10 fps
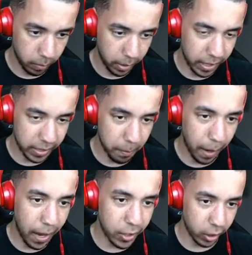It has
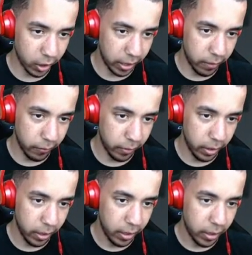Magical Leaf.
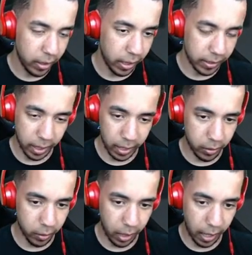That's not going
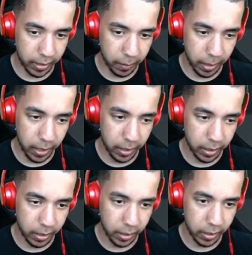to do a lot to me.
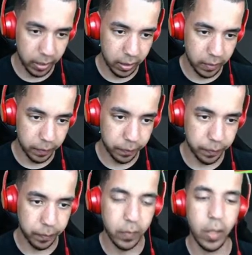
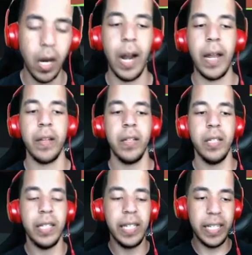Alright,
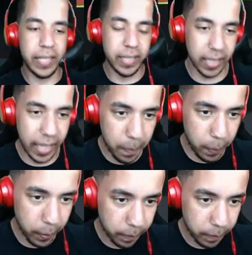he's asleep.